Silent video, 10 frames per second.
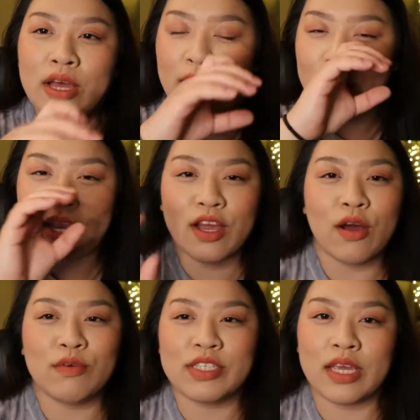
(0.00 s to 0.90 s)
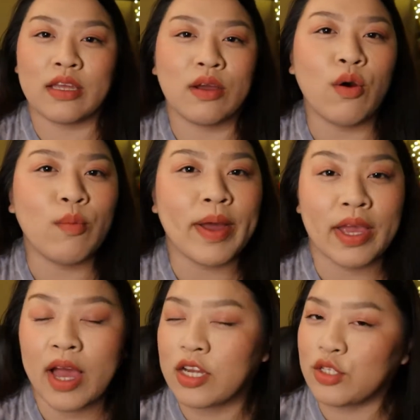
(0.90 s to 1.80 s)
how iKON were saying, oh
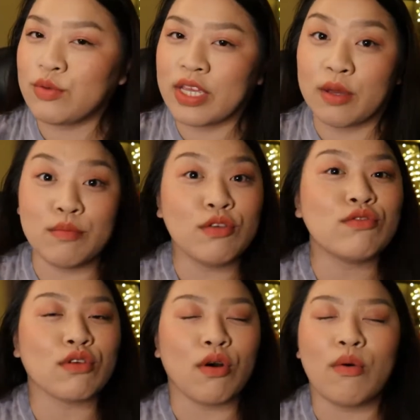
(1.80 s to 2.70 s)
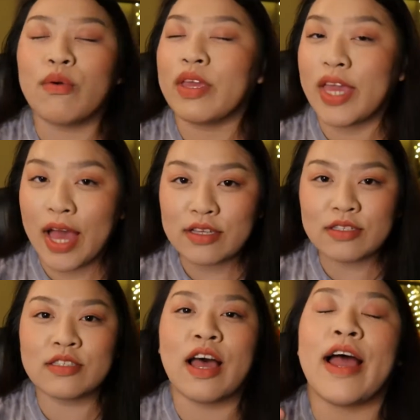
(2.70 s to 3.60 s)
my gosh, it was like a musical.
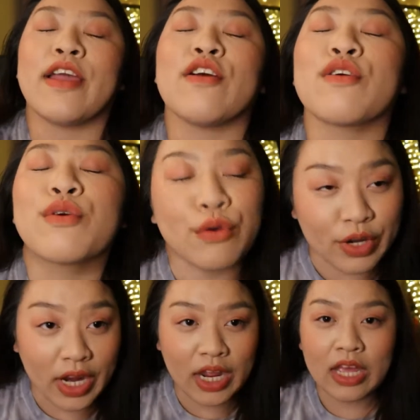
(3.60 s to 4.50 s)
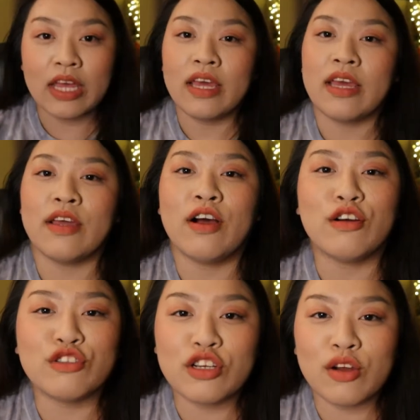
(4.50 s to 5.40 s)
Yes, I agree.
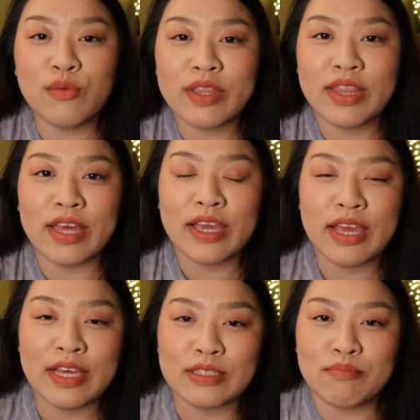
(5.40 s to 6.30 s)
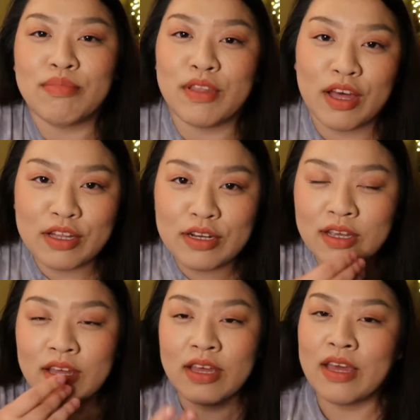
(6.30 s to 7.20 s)
Hongjoong with like his
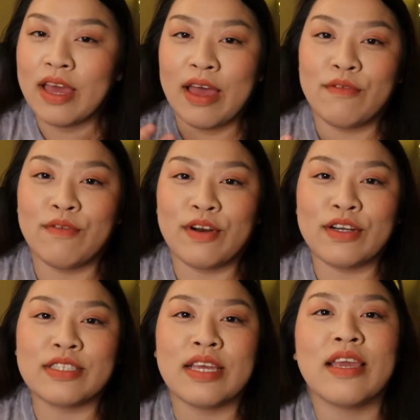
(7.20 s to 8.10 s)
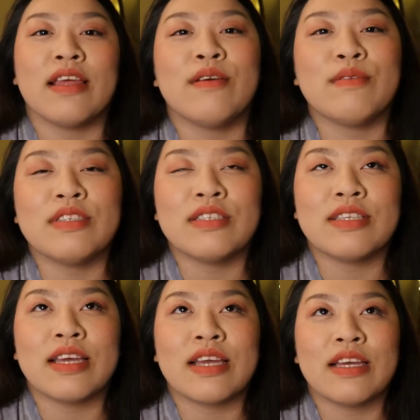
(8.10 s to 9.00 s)
blood at first, and it was
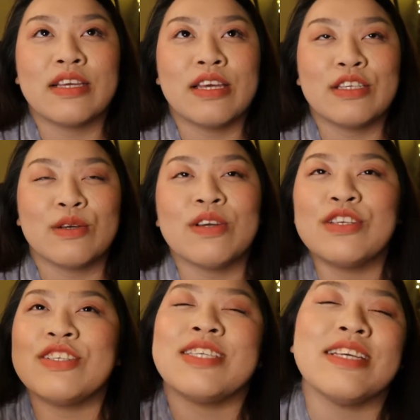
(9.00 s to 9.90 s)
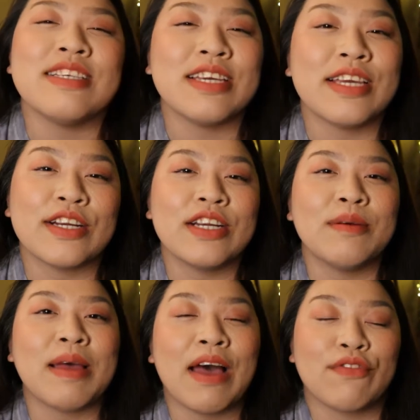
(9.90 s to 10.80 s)
just like so interesting to hear
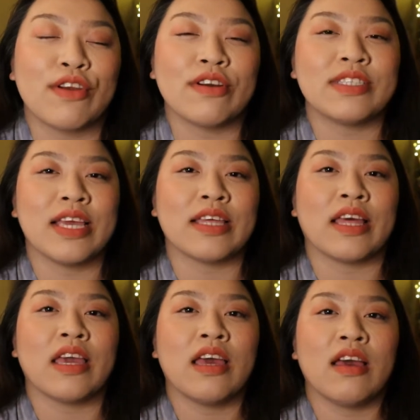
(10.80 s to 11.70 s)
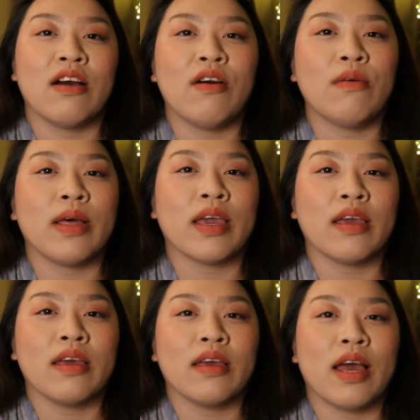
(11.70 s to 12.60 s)
him after saying like, oh, like
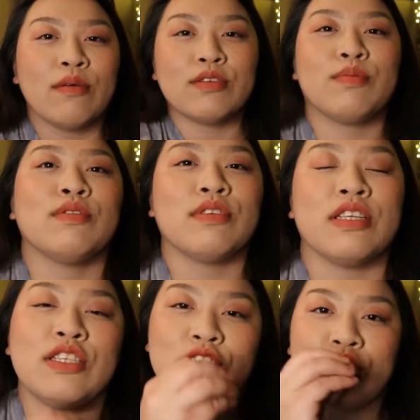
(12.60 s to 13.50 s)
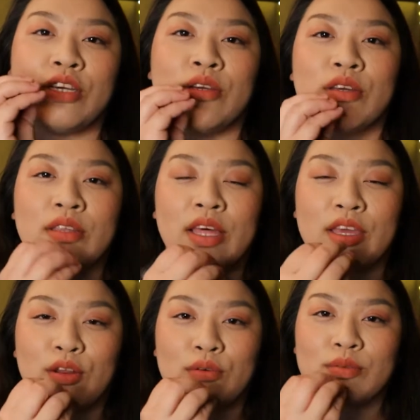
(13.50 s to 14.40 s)
I was supposed to initially
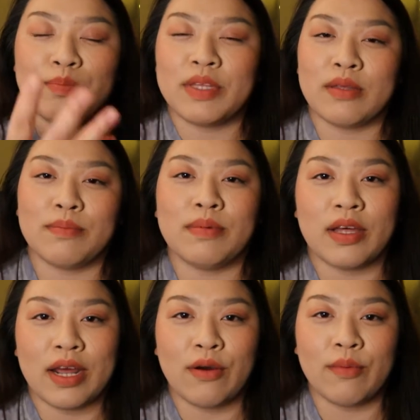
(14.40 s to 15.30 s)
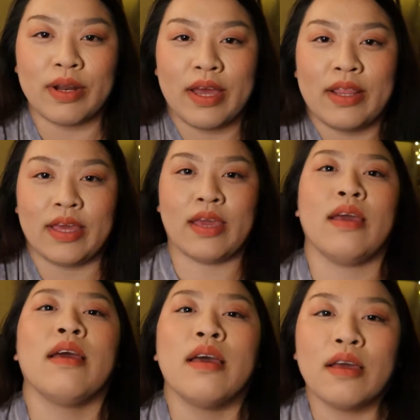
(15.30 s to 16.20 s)
like, you know, spit the blood out when I like,
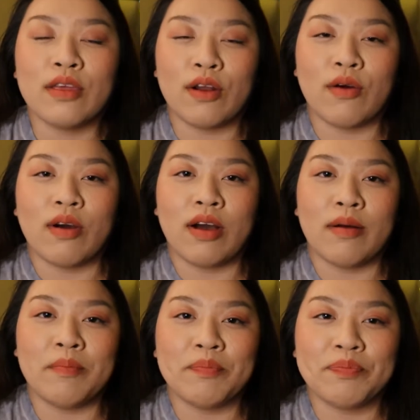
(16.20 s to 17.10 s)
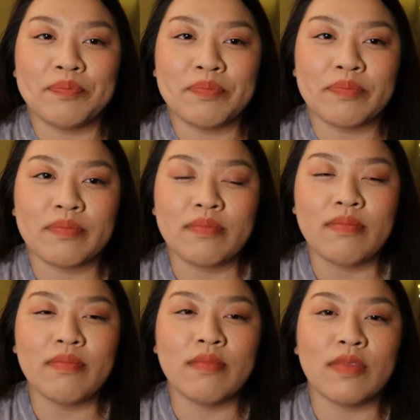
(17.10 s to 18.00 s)
you know,
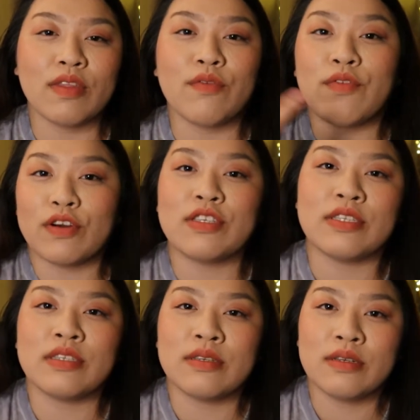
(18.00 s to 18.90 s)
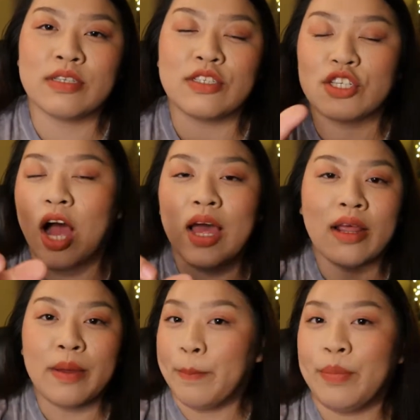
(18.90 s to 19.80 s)
the first
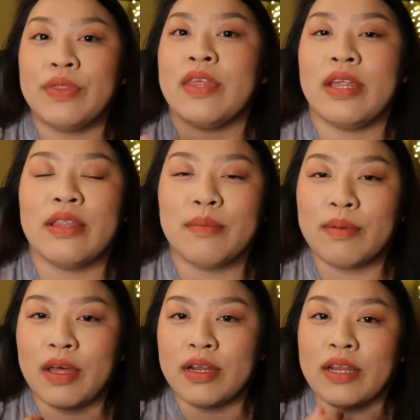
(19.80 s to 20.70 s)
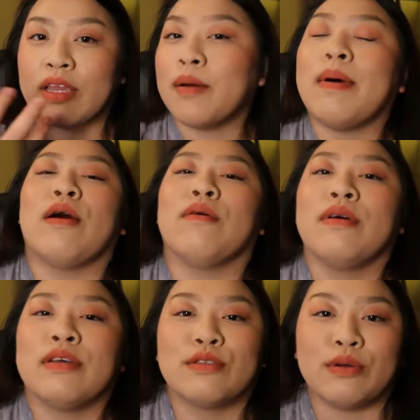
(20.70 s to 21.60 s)
shot, but then the blood didn't come out,
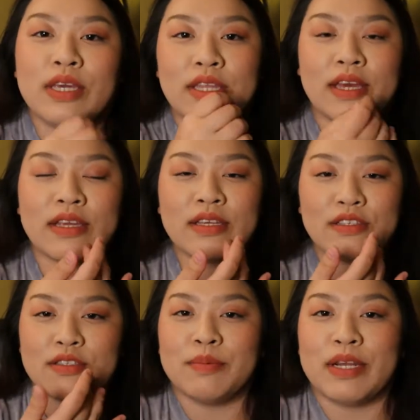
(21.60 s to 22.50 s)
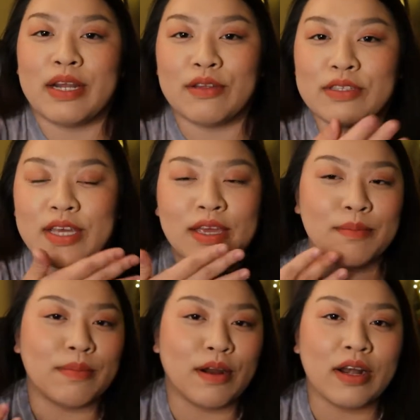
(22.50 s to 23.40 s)
so he like just spit it out the
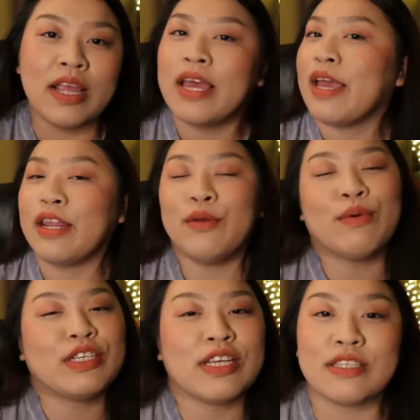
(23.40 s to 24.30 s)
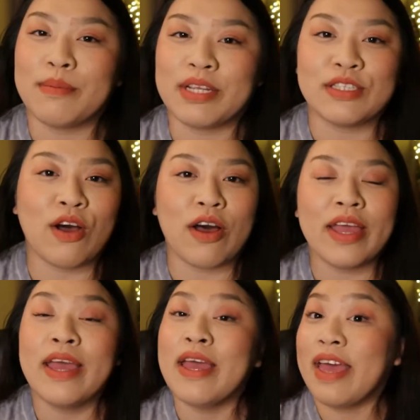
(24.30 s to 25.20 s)
second part, and he wished that somebody saw
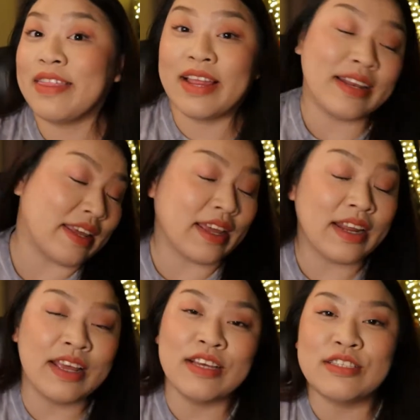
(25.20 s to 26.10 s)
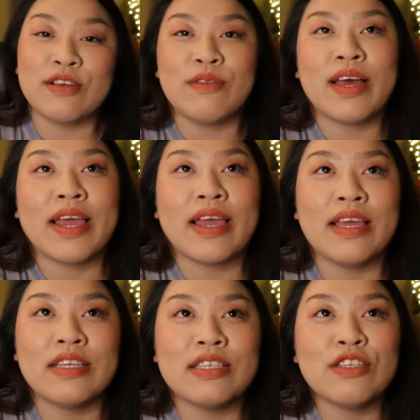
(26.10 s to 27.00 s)
it, and they did. So like
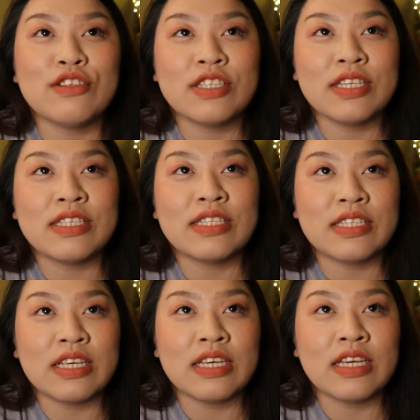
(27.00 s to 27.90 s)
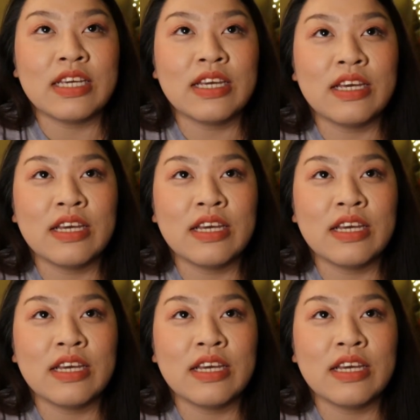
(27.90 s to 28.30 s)
it's interesting to see